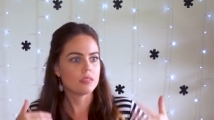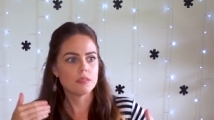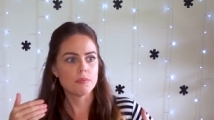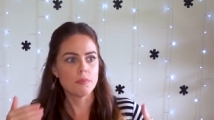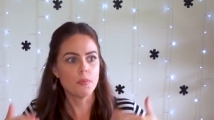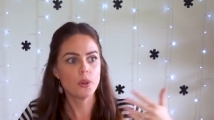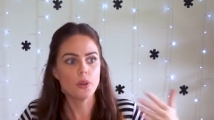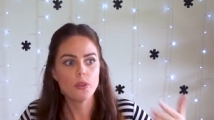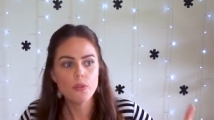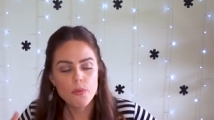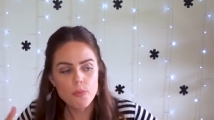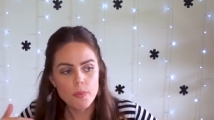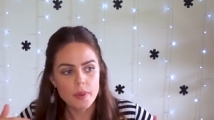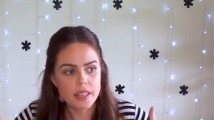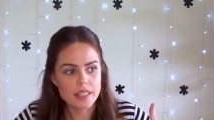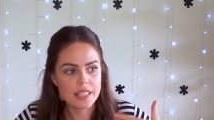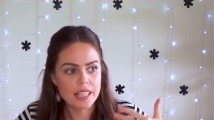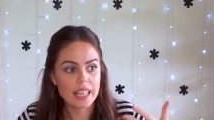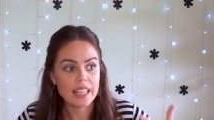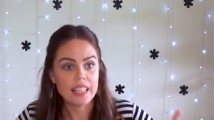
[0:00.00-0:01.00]

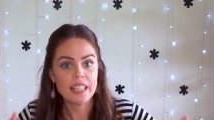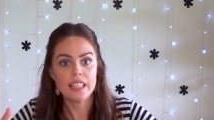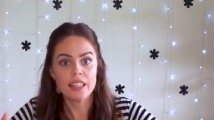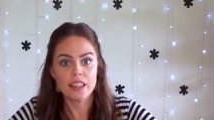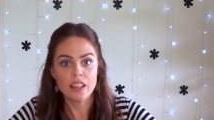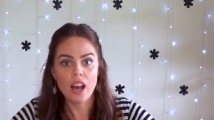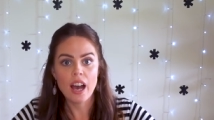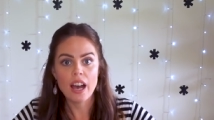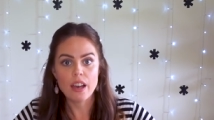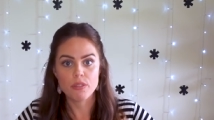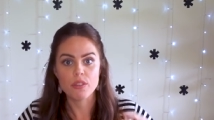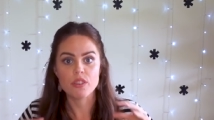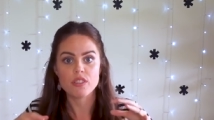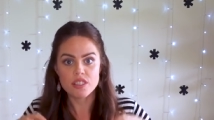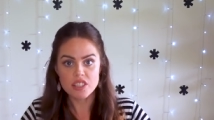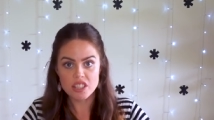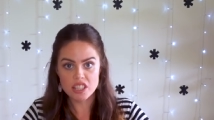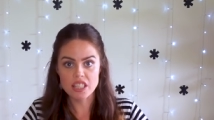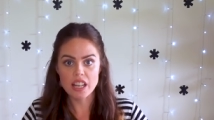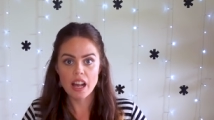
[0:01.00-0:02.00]
movement in life. You're
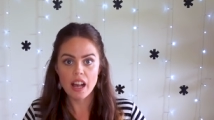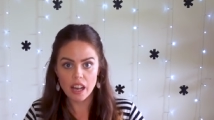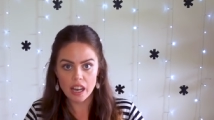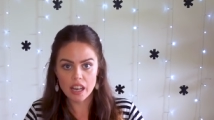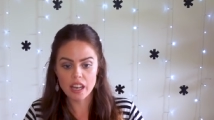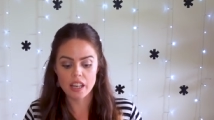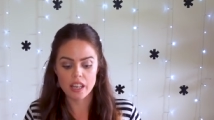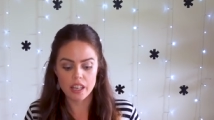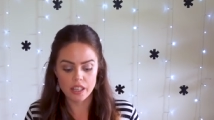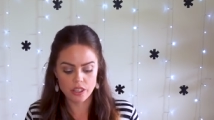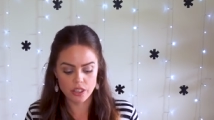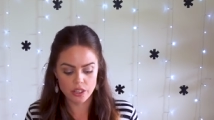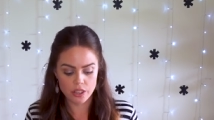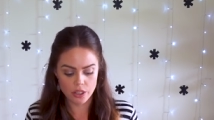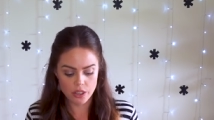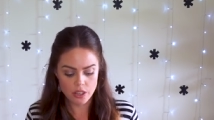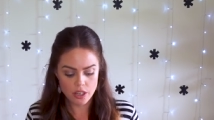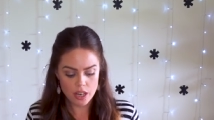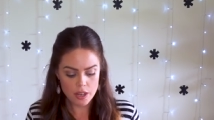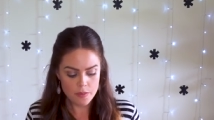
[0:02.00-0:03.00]
stuck, you
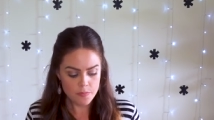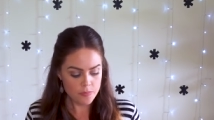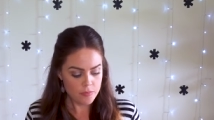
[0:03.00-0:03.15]
know?